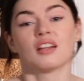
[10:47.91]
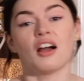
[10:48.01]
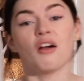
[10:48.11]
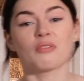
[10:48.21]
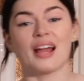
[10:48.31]

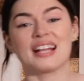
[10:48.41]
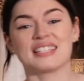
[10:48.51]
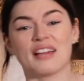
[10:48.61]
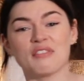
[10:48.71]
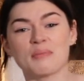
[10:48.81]
All right,
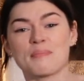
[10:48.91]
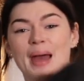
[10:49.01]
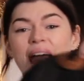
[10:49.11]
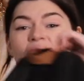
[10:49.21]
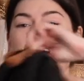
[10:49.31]
time for the
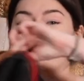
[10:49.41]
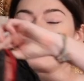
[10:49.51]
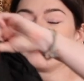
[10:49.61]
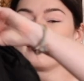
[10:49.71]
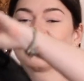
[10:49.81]

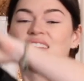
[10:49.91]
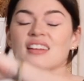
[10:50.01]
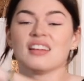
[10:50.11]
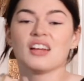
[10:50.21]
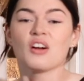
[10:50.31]
bag.
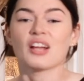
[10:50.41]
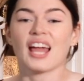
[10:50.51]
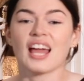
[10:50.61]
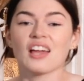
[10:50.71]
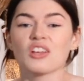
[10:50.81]

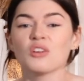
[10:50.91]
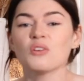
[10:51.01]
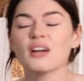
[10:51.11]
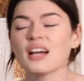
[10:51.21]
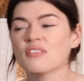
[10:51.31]
Okay, you
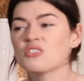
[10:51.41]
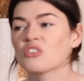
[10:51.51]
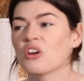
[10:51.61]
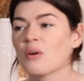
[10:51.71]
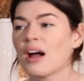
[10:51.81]
don't have to
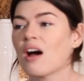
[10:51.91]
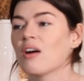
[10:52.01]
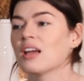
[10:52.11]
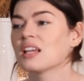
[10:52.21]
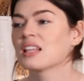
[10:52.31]
go
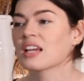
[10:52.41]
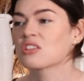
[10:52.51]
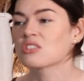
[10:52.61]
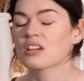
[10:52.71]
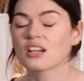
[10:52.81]
out and like
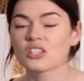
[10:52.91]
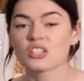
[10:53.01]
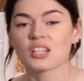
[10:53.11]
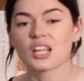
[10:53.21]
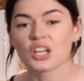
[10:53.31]

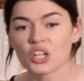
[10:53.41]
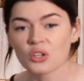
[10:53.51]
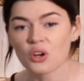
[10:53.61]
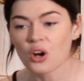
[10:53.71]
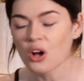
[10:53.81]
search and
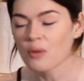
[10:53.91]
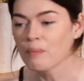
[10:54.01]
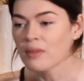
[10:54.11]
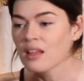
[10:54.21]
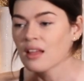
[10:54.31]
Google
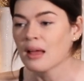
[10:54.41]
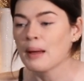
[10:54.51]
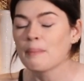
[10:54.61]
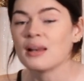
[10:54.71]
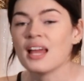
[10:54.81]

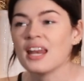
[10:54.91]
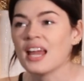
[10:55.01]
plein